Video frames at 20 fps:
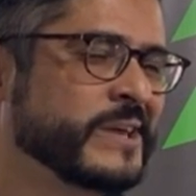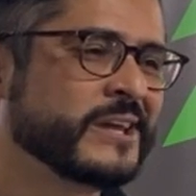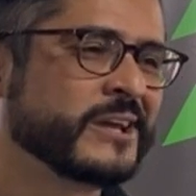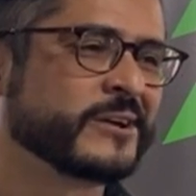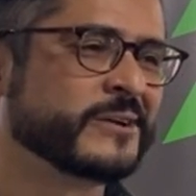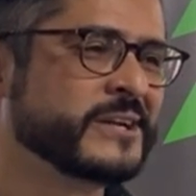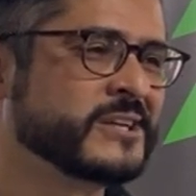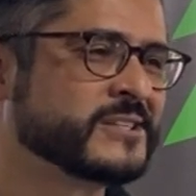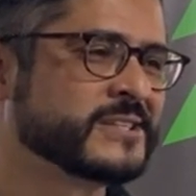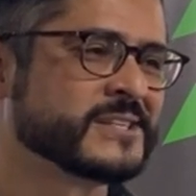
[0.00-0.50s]

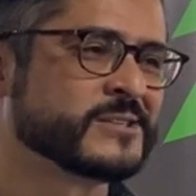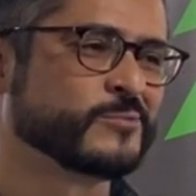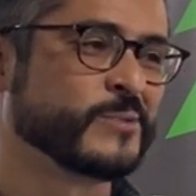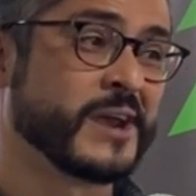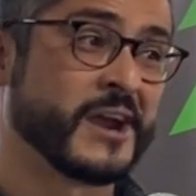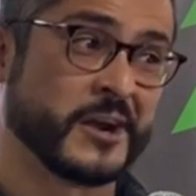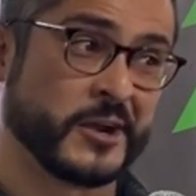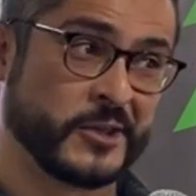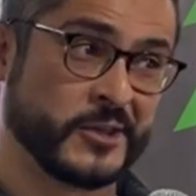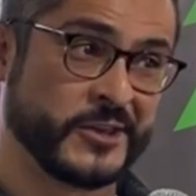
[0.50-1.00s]
We Christians,
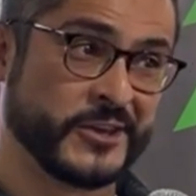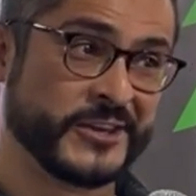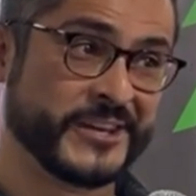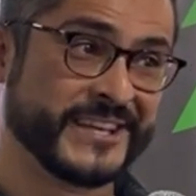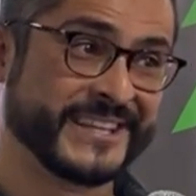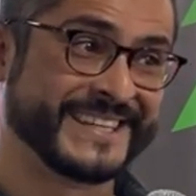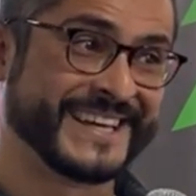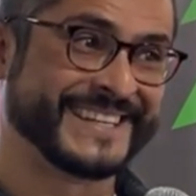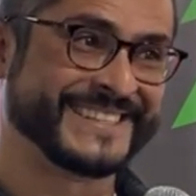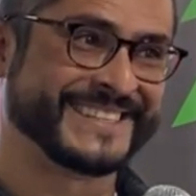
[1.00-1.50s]
we are
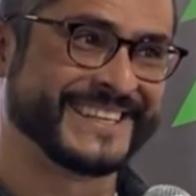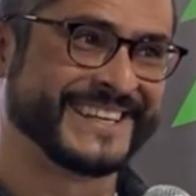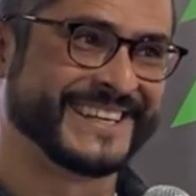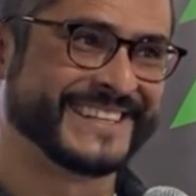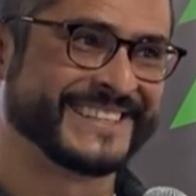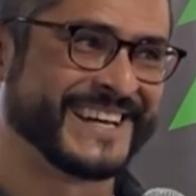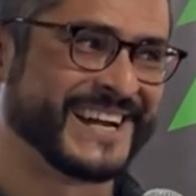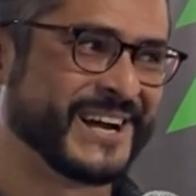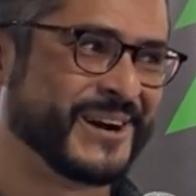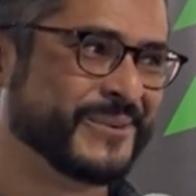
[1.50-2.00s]
good at
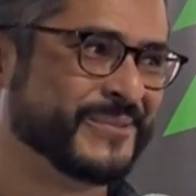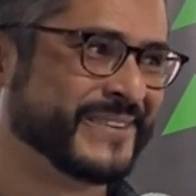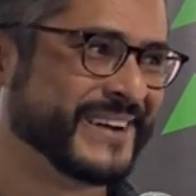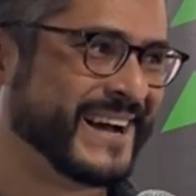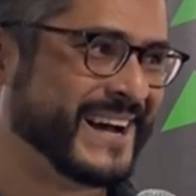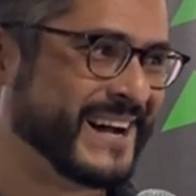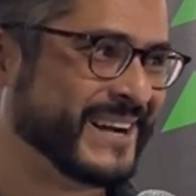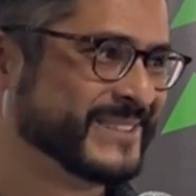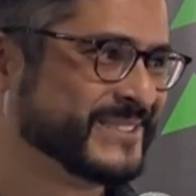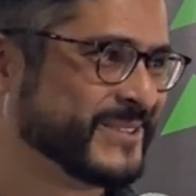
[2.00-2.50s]
it,
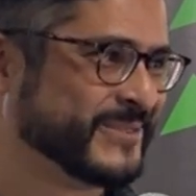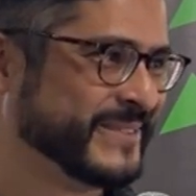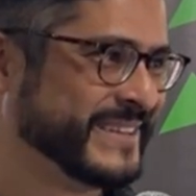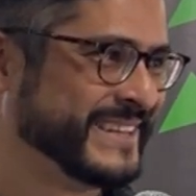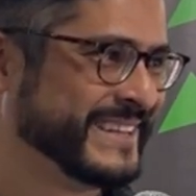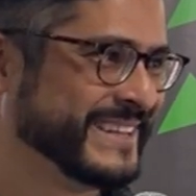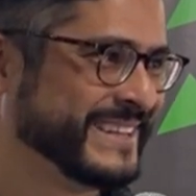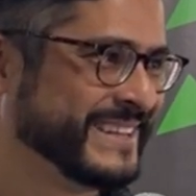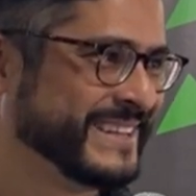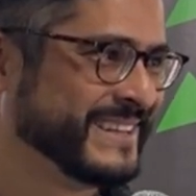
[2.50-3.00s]
aren't
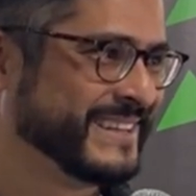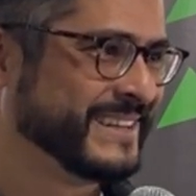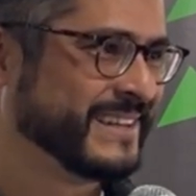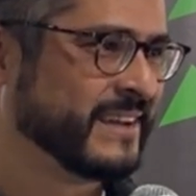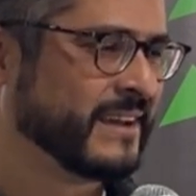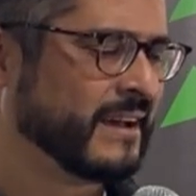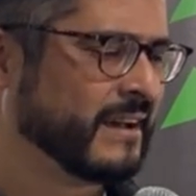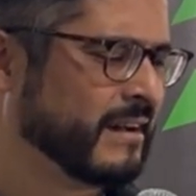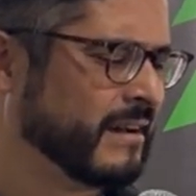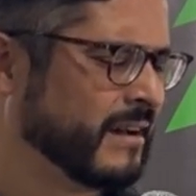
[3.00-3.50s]
we?
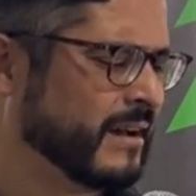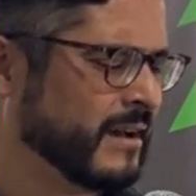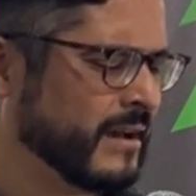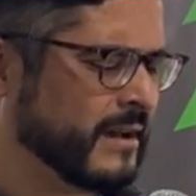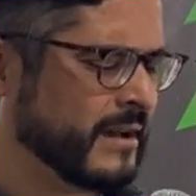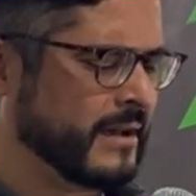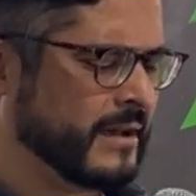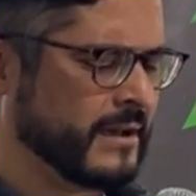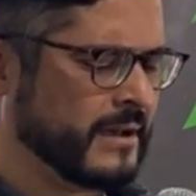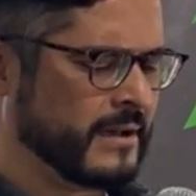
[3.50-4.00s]

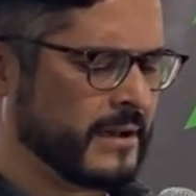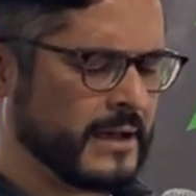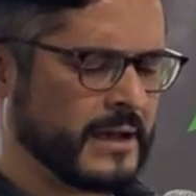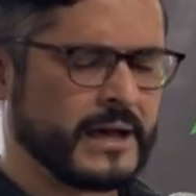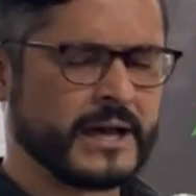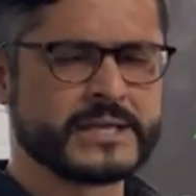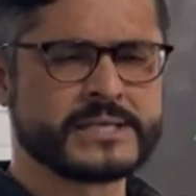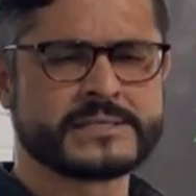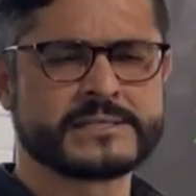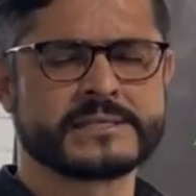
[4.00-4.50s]

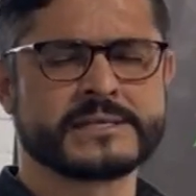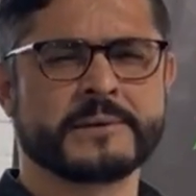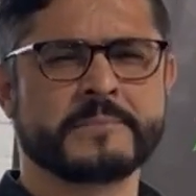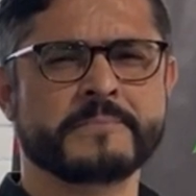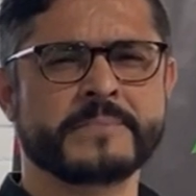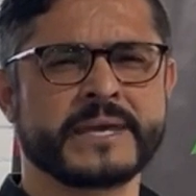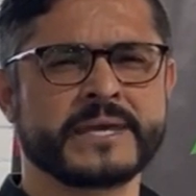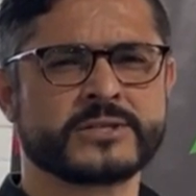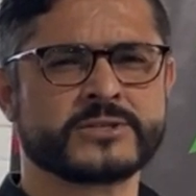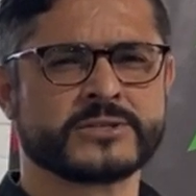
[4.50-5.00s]
I
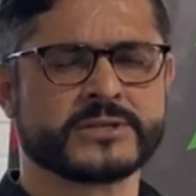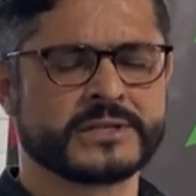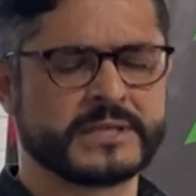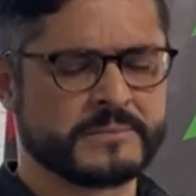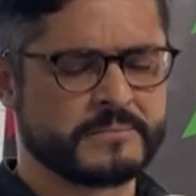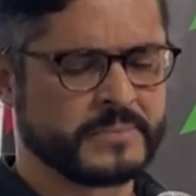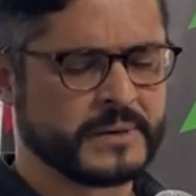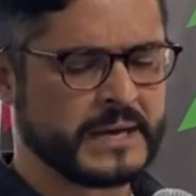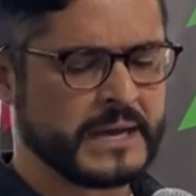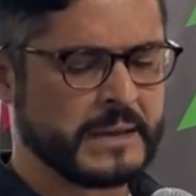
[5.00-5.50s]
submit to
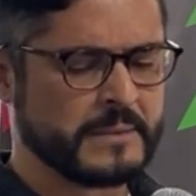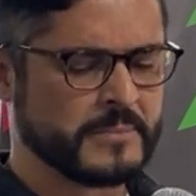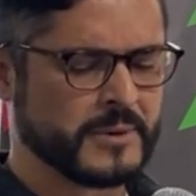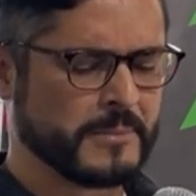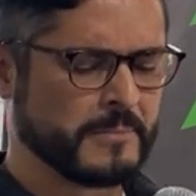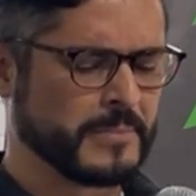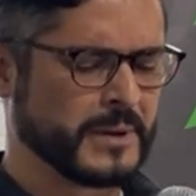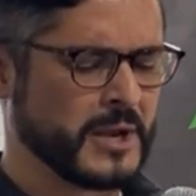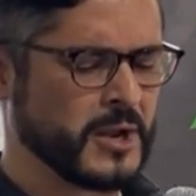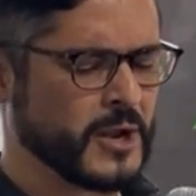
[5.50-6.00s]
the
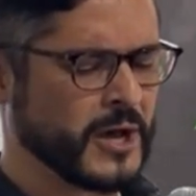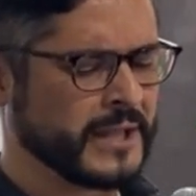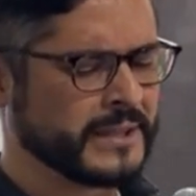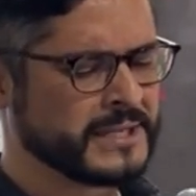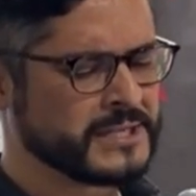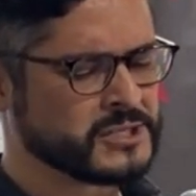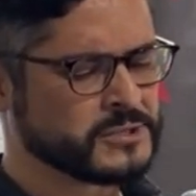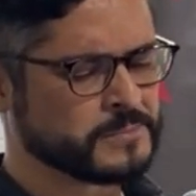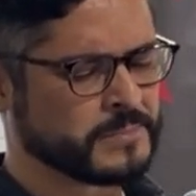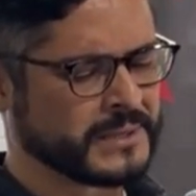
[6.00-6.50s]
Bible, but
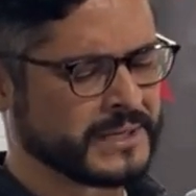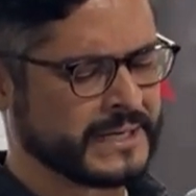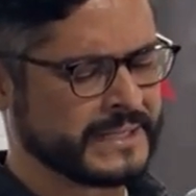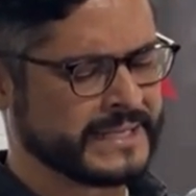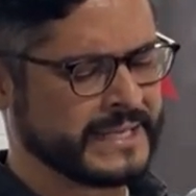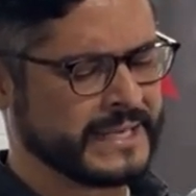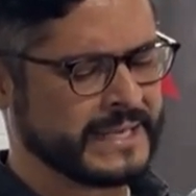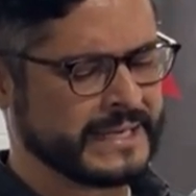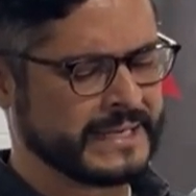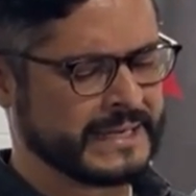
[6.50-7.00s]
not this
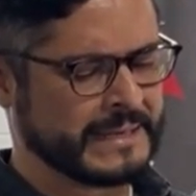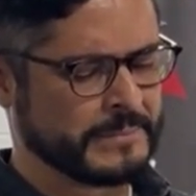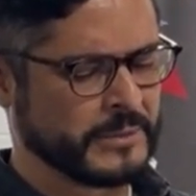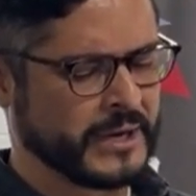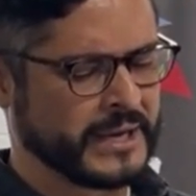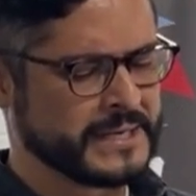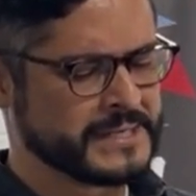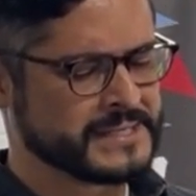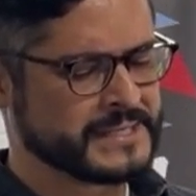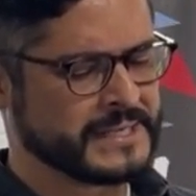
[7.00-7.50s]
part here.
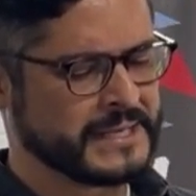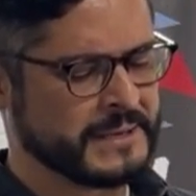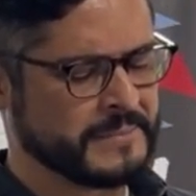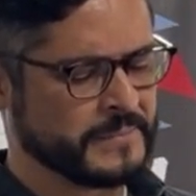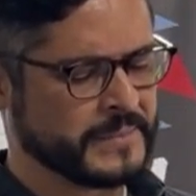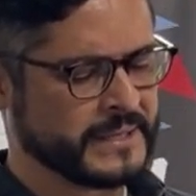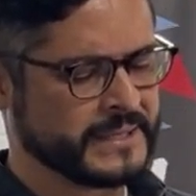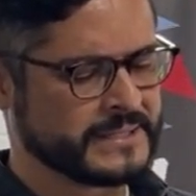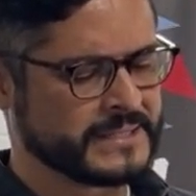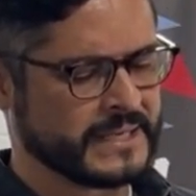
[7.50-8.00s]
I'm going to
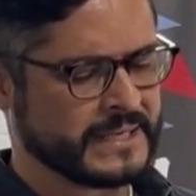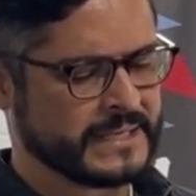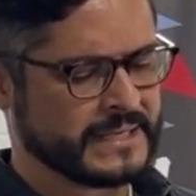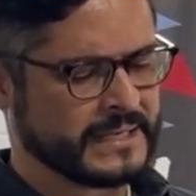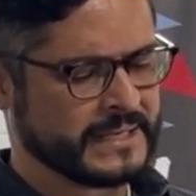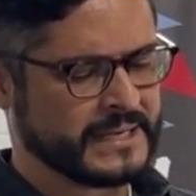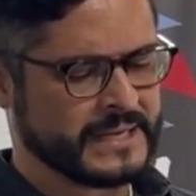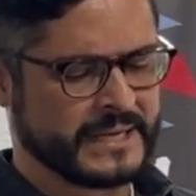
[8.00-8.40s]
skip it.